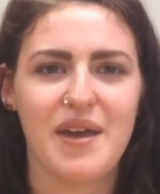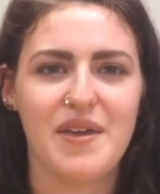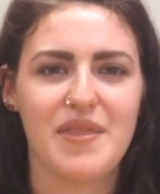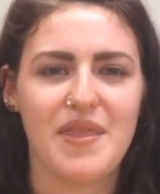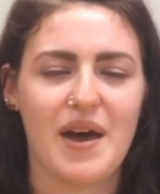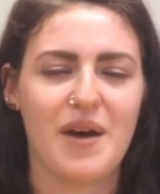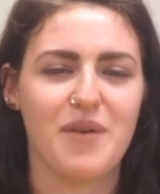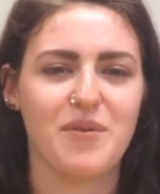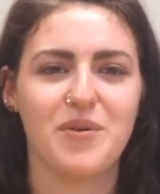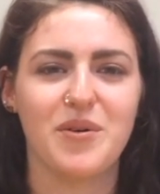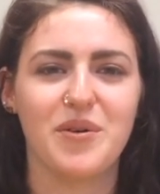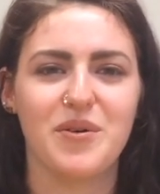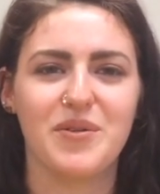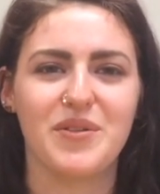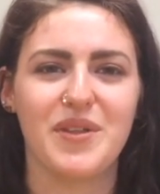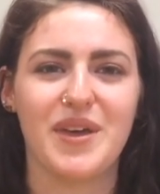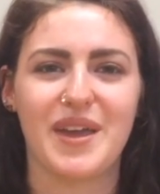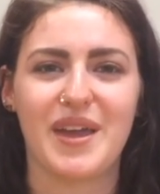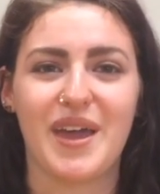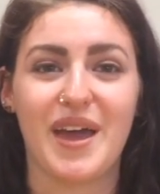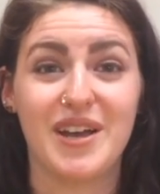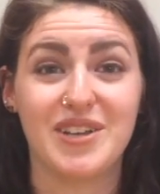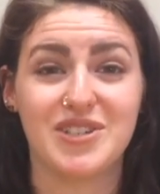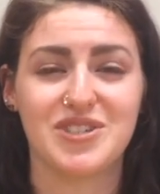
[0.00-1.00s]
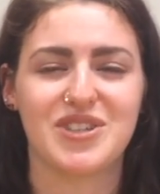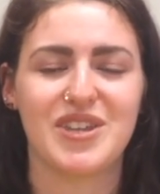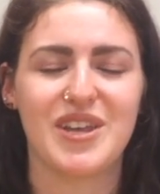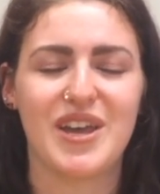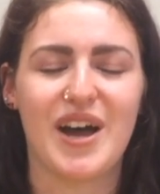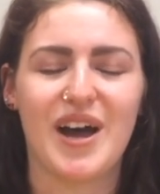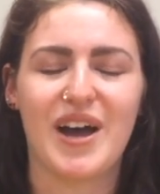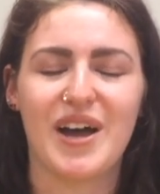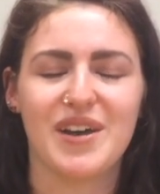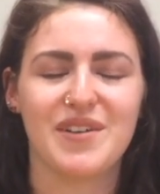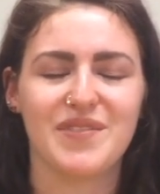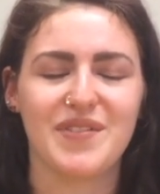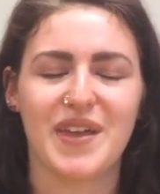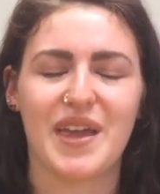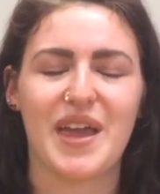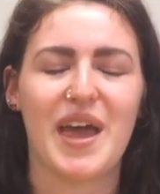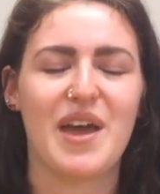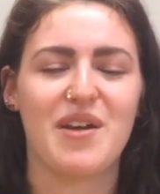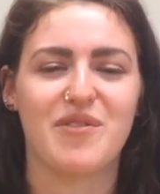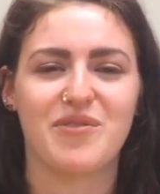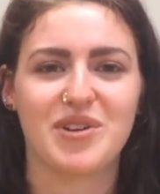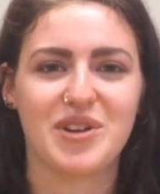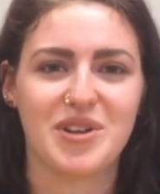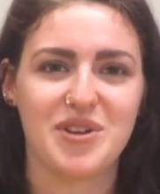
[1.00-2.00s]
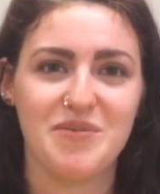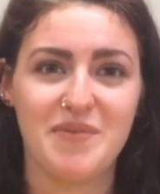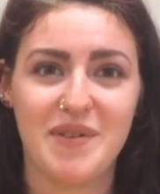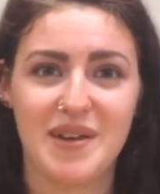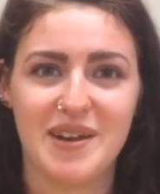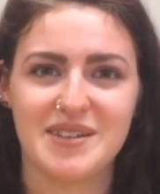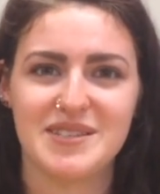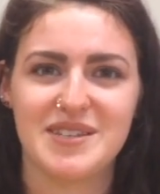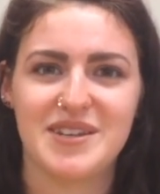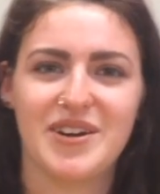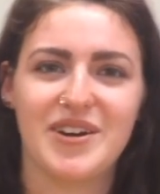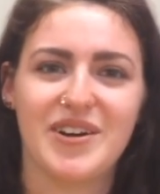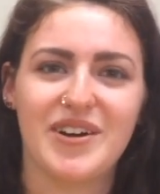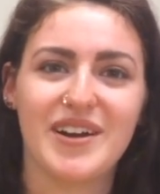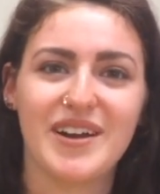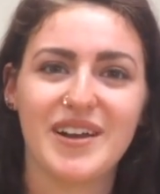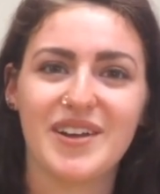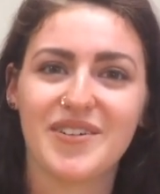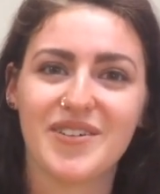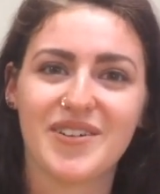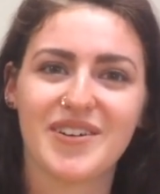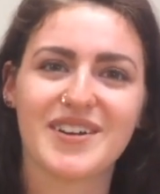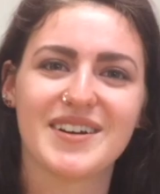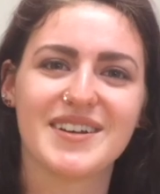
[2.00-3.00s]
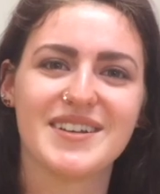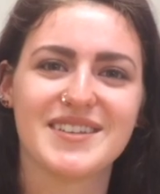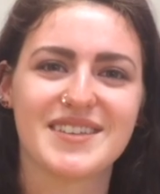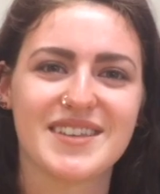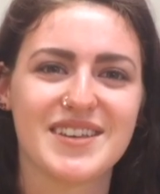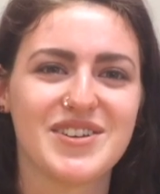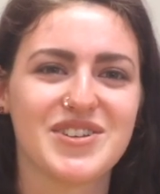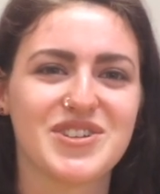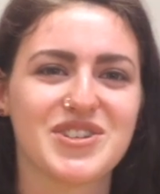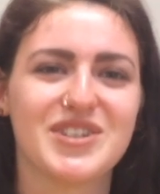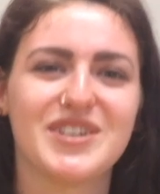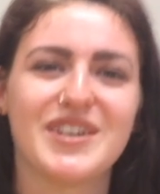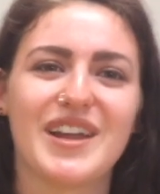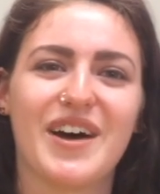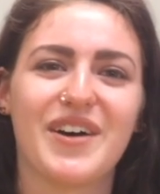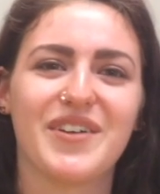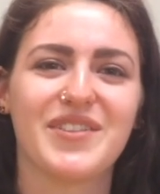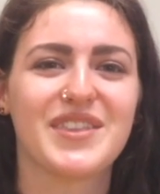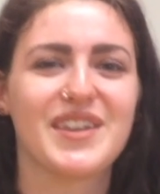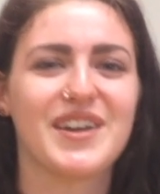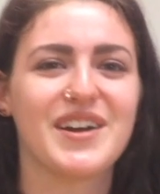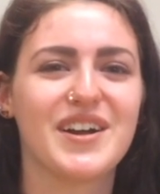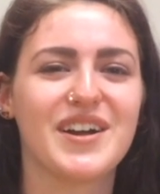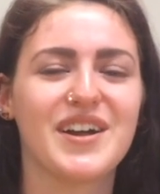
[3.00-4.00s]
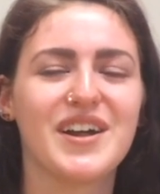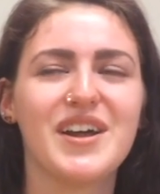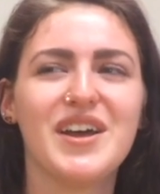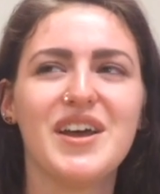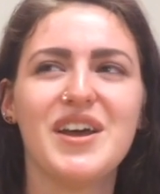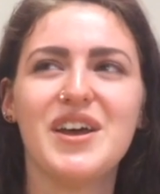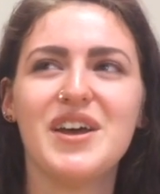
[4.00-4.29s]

and that won't like catch the eye of like every humanitarian organization out there.